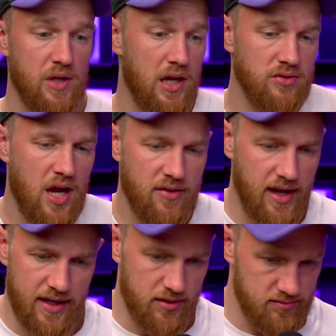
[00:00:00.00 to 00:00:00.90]
And I'll die on
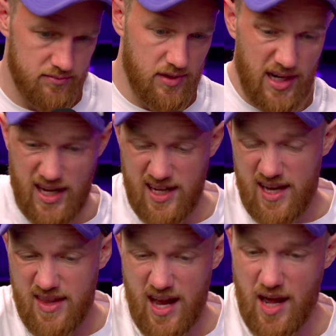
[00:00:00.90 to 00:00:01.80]
that hill.
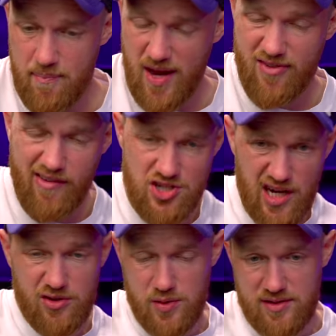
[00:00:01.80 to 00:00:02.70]
And I'm being very
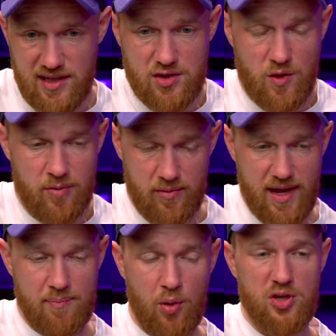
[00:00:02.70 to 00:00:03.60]
generous with the 10 to 12, by the
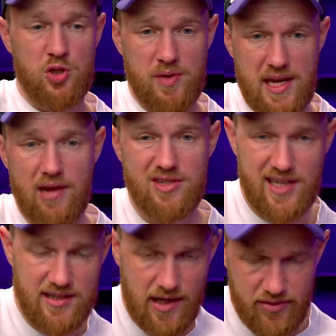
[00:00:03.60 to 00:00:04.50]
way. It probably should be nearer
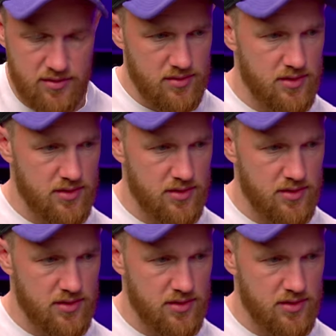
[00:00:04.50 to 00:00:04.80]
6-7.